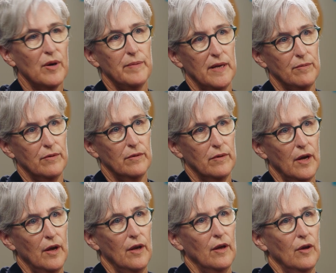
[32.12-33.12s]
by people
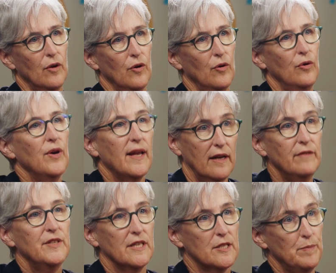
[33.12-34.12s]
who had
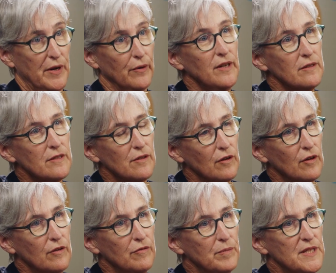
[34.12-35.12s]
lived experience
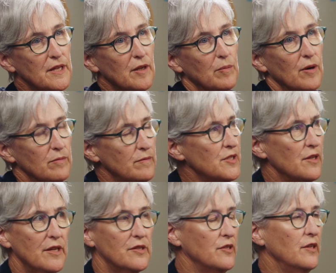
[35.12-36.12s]
of particular problems. So
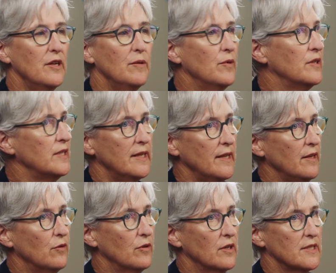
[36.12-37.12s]
there certainly weren't
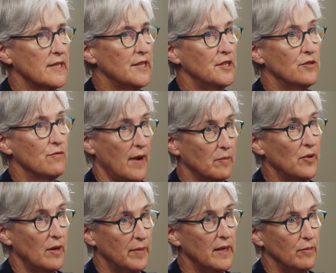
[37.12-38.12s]
any organisations run
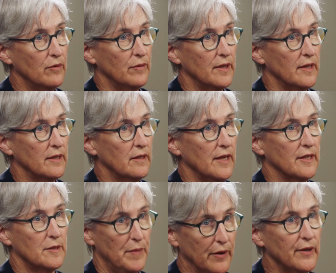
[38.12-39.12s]
by people with the
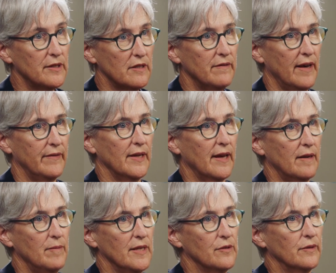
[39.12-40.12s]
experience of having
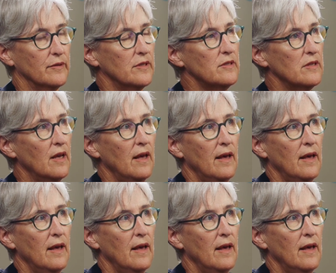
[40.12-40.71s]
had mental illness.